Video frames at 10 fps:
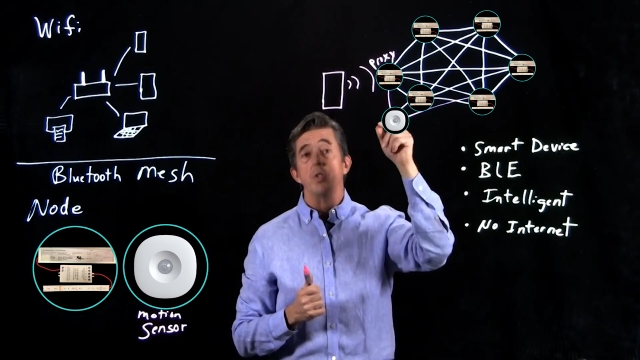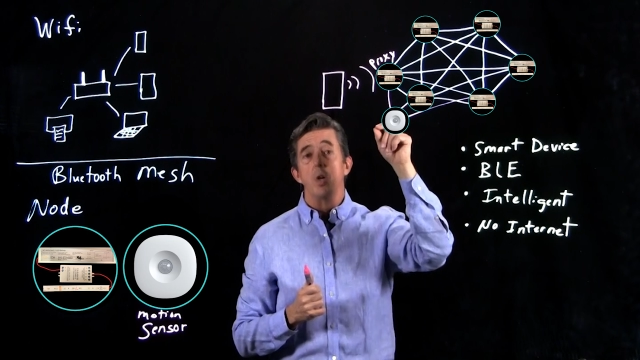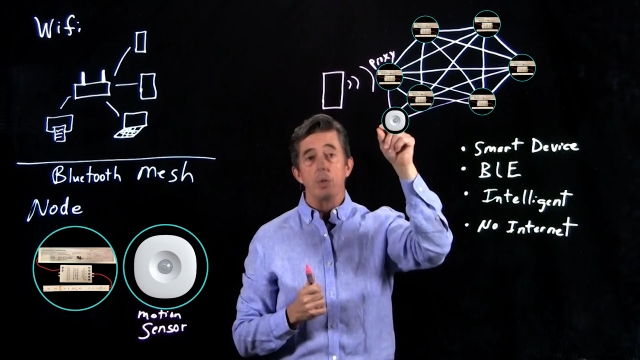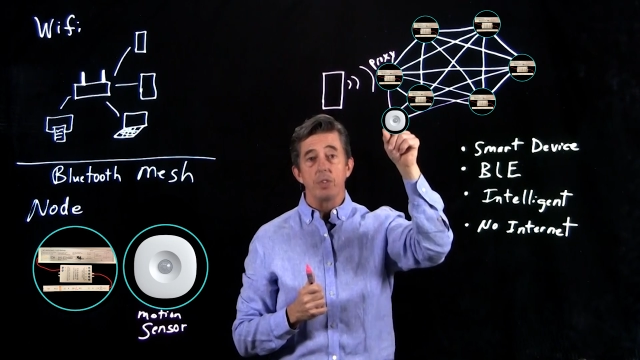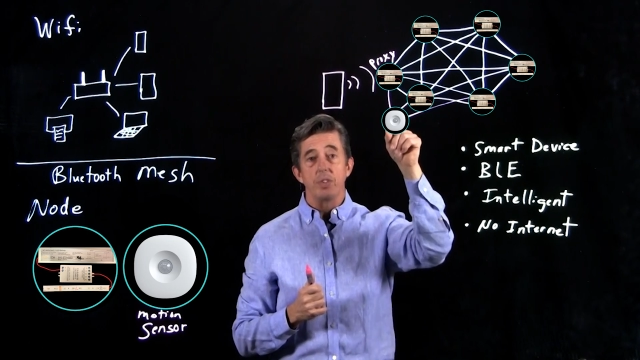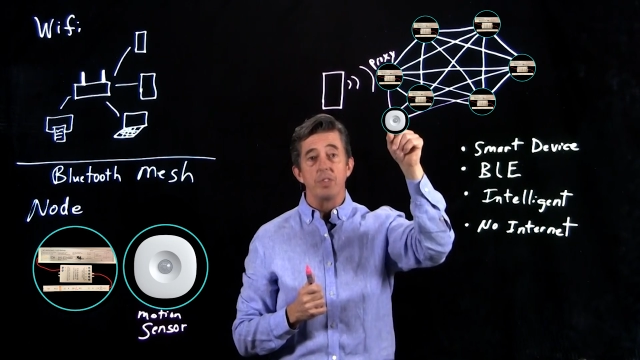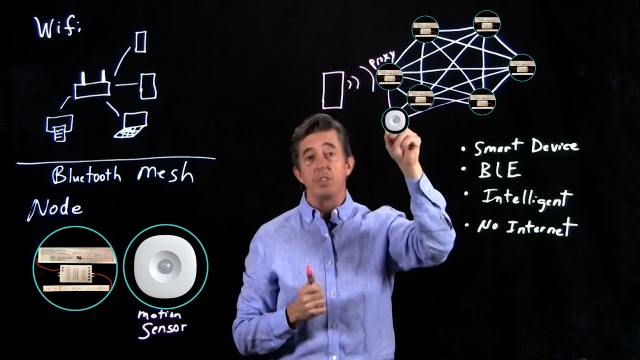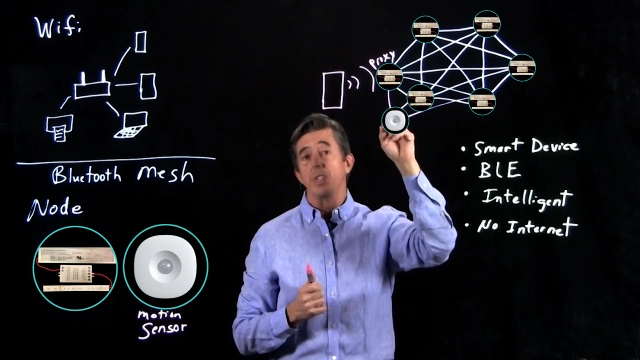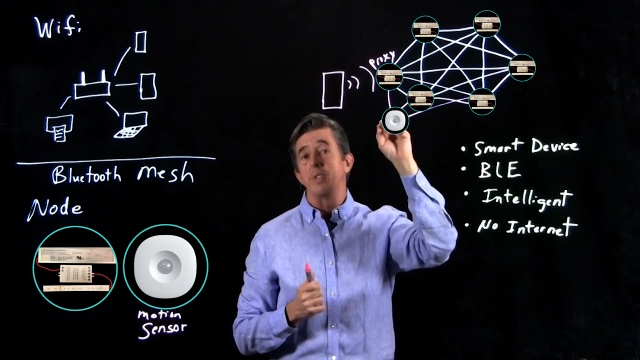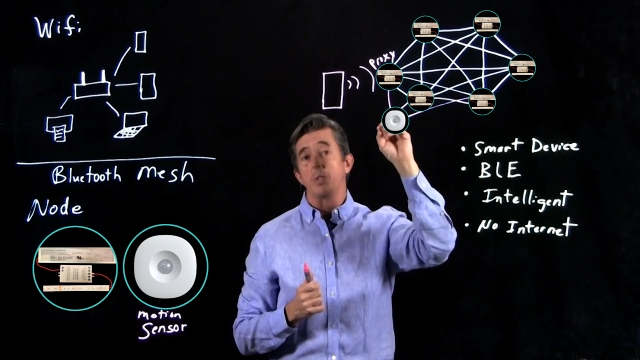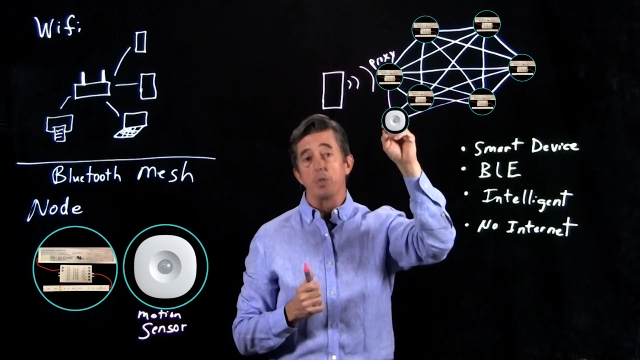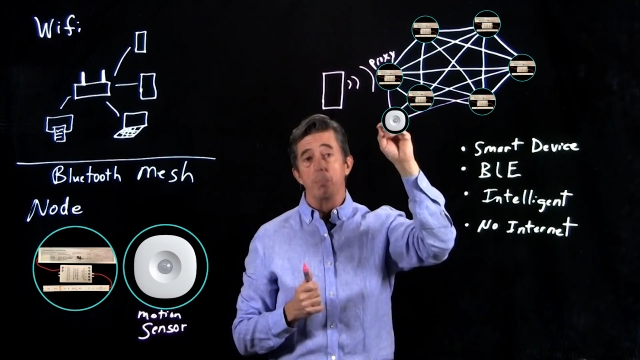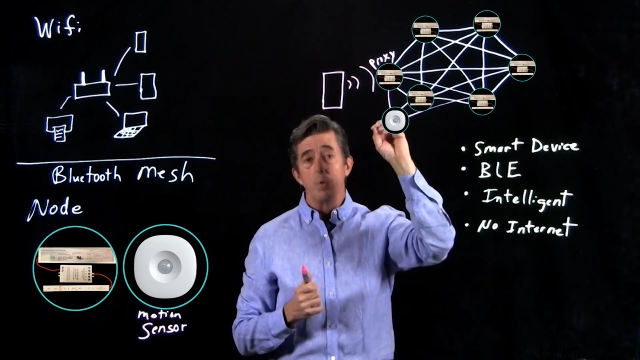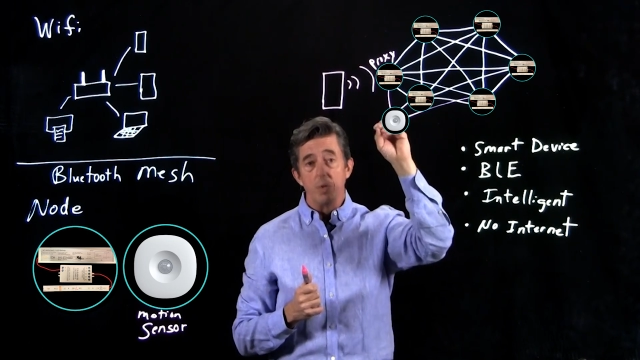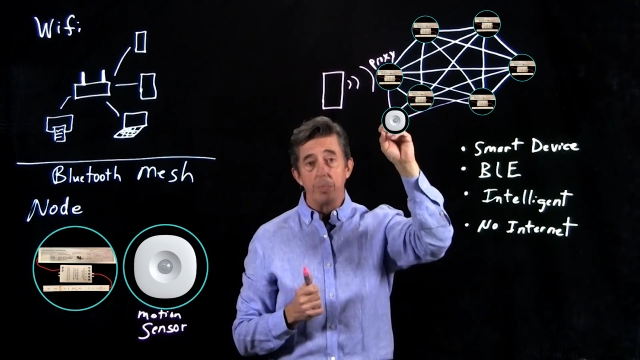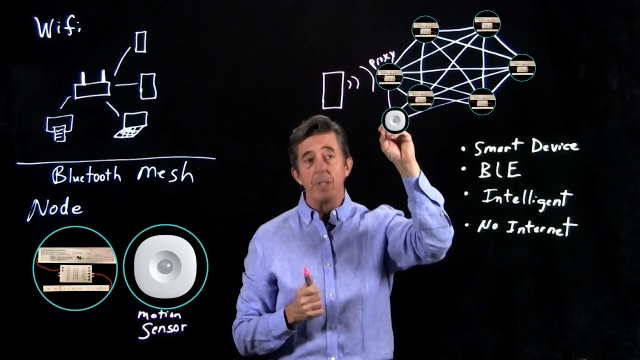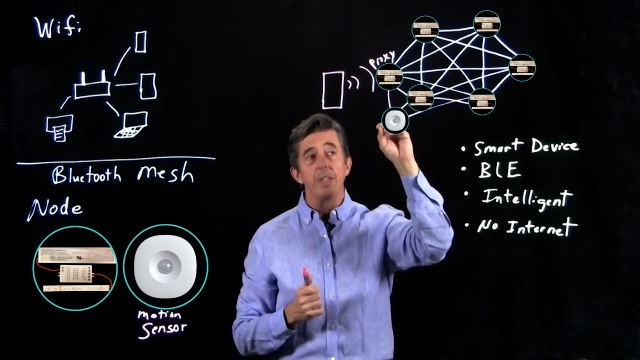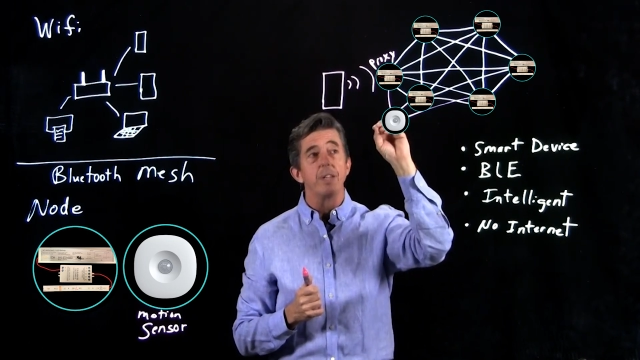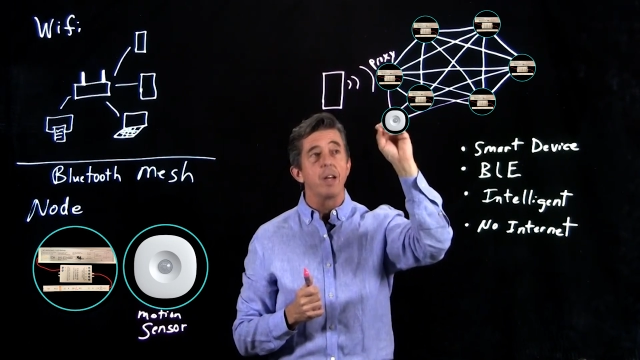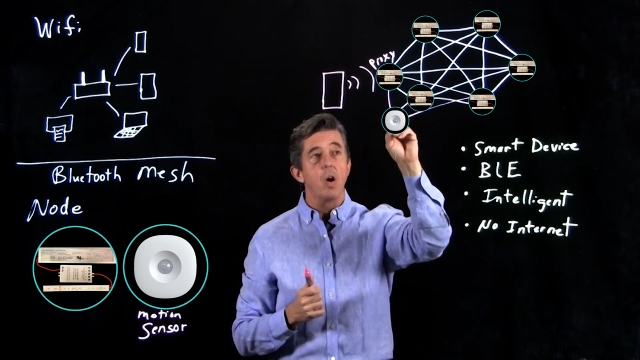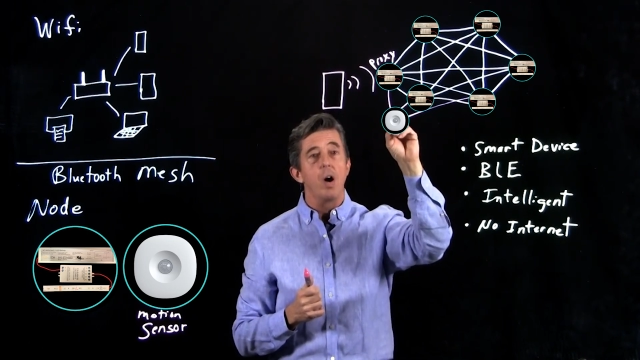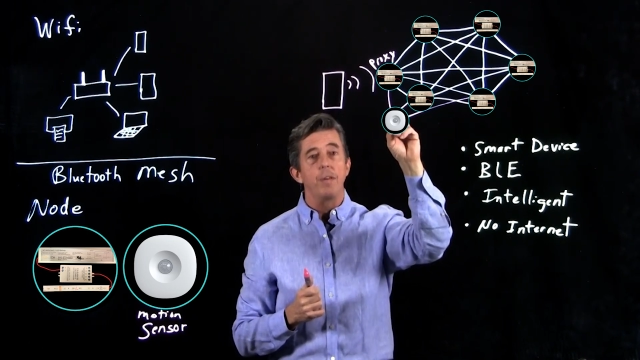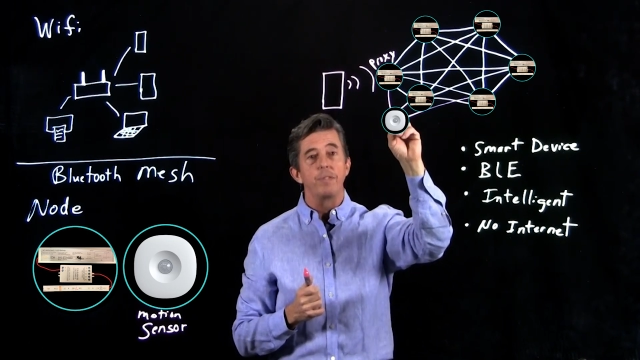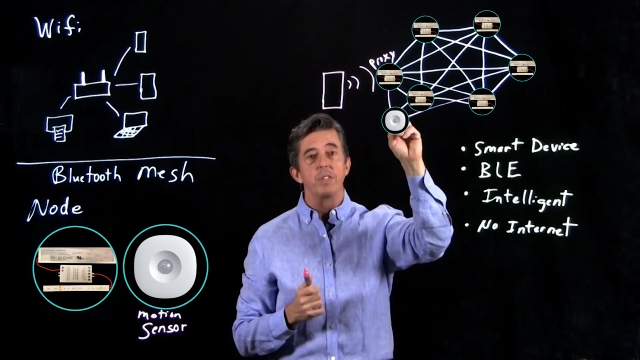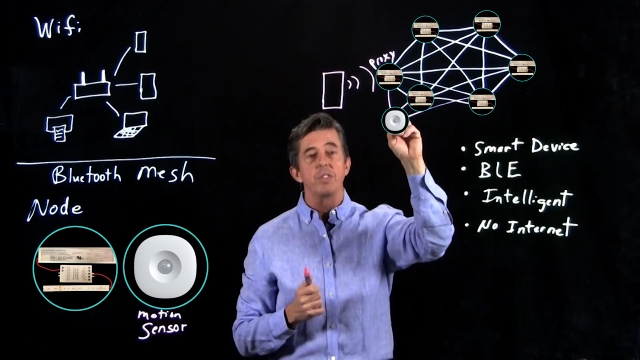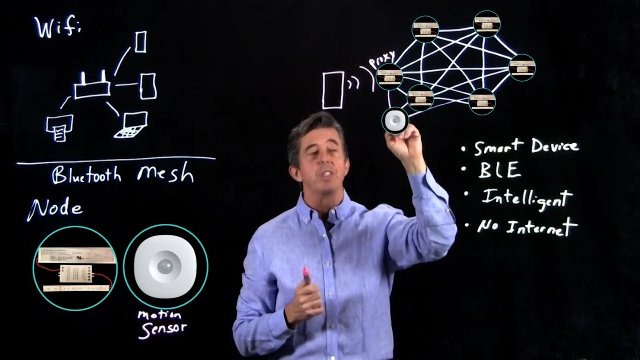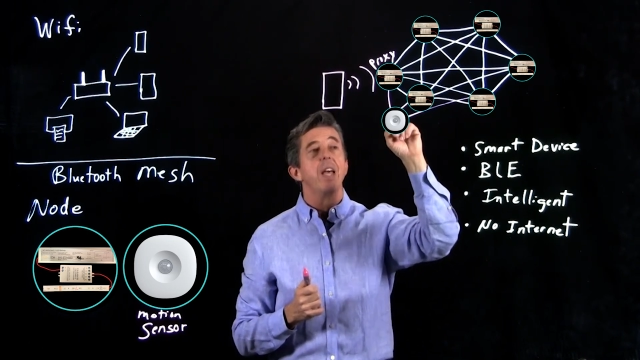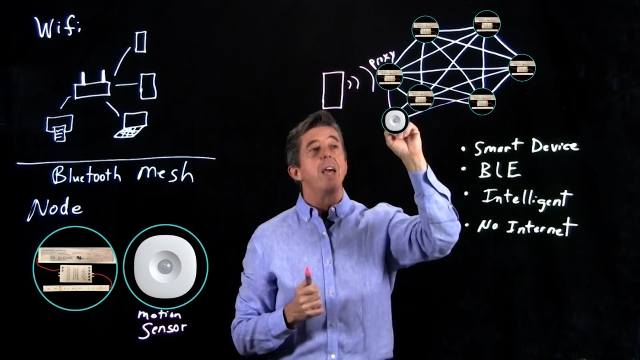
notices that there's movement in that office,